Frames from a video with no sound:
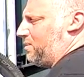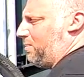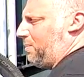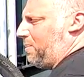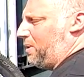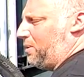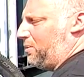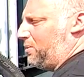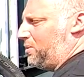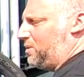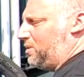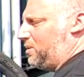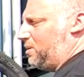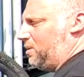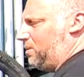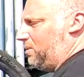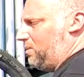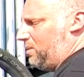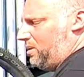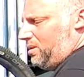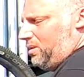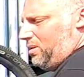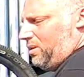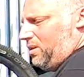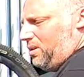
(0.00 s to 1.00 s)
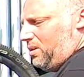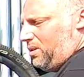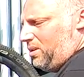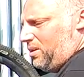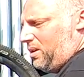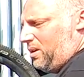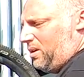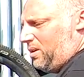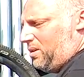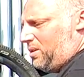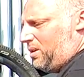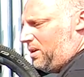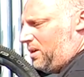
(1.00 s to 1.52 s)
supposed to it,
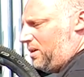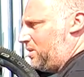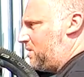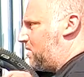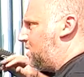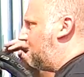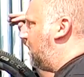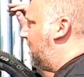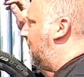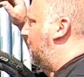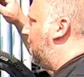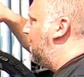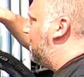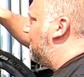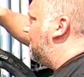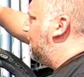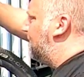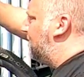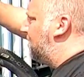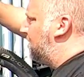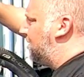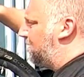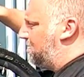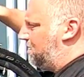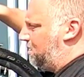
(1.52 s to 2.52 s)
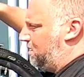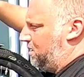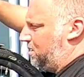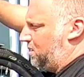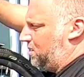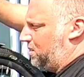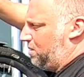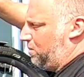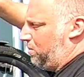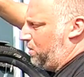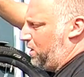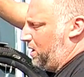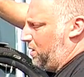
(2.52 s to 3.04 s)
it does that that's
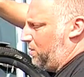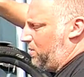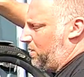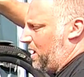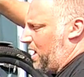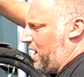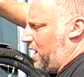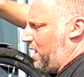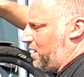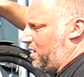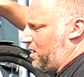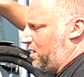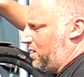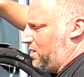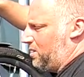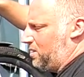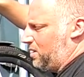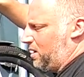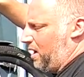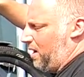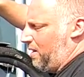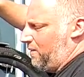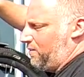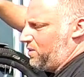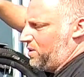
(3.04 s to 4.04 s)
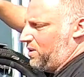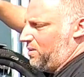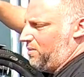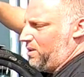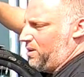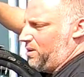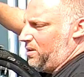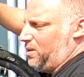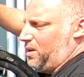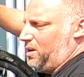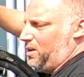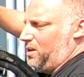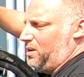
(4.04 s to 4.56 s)
just the way the rack is I've
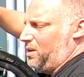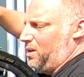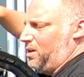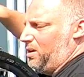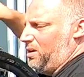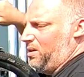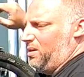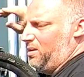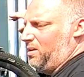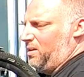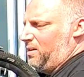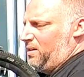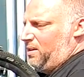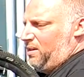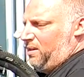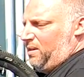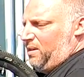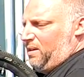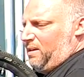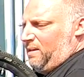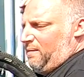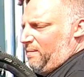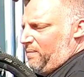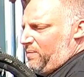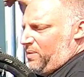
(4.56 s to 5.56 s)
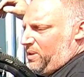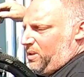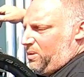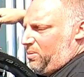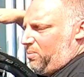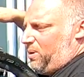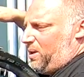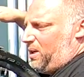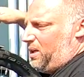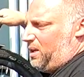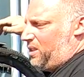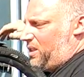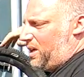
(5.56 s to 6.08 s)
driven like
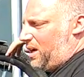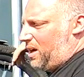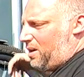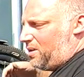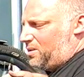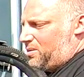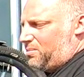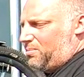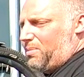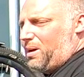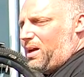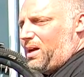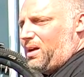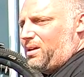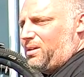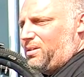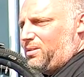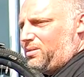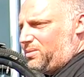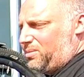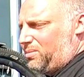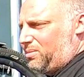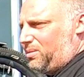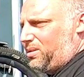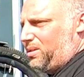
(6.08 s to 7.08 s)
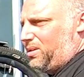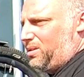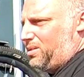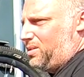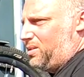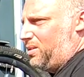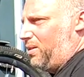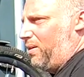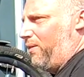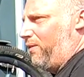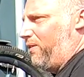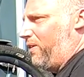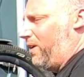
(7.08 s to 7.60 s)
20,000 miles with this
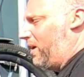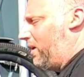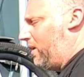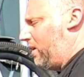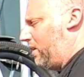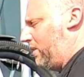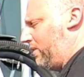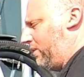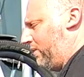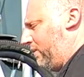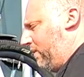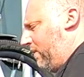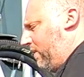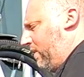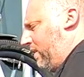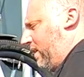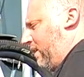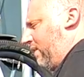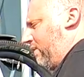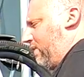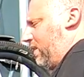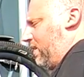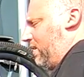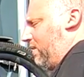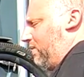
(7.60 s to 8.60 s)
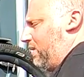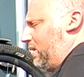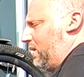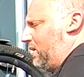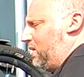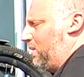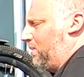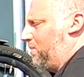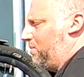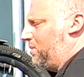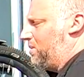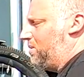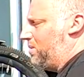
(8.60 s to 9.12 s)
so far and haven't even
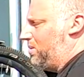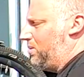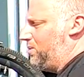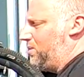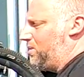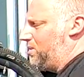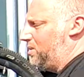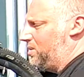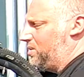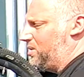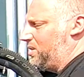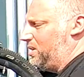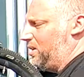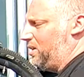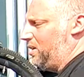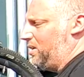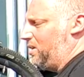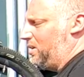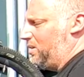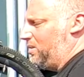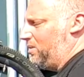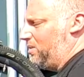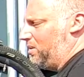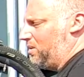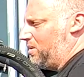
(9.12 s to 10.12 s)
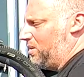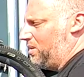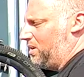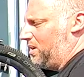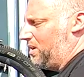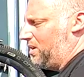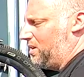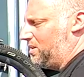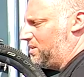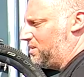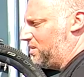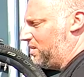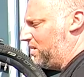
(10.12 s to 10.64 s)
come close to seeing it looking
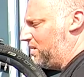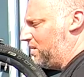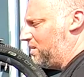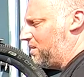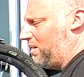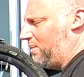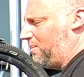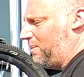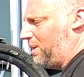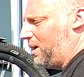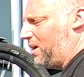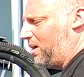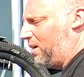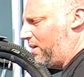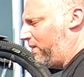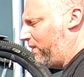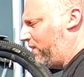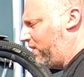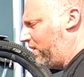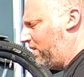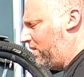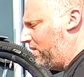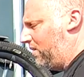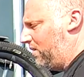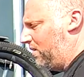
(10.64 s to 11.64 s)
like it's gonna come off